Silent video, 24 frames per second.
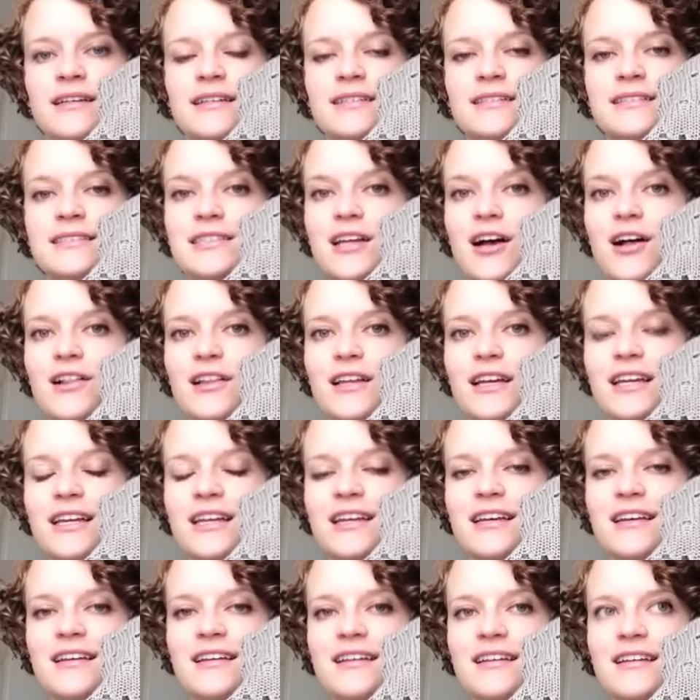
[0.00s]
solid,
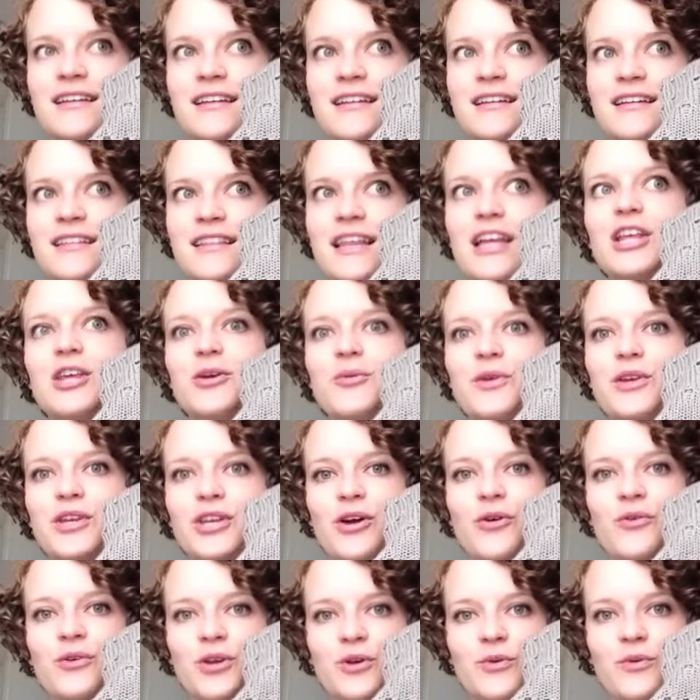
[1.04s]
then you would
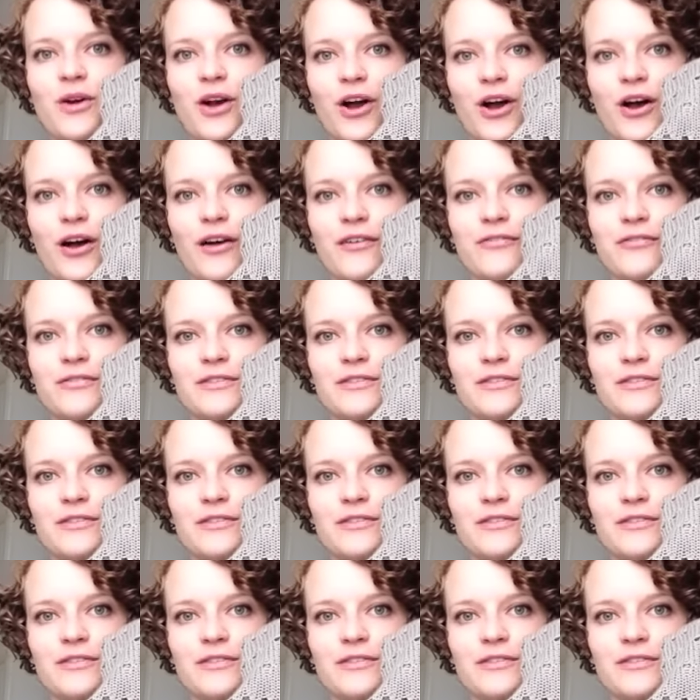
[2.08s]
know you were off.